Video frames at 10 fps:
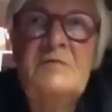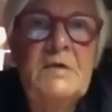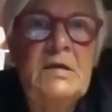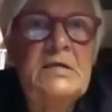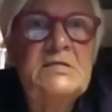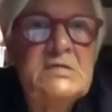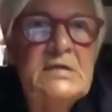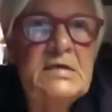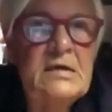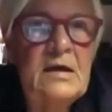in
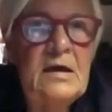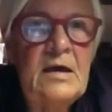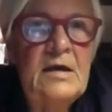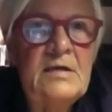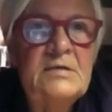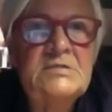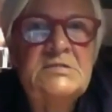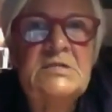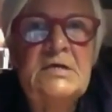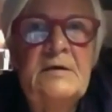Italy, and
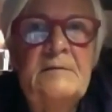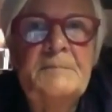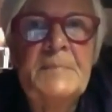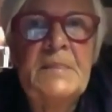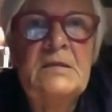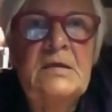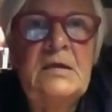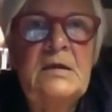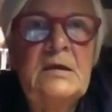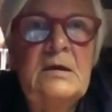
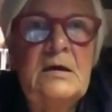the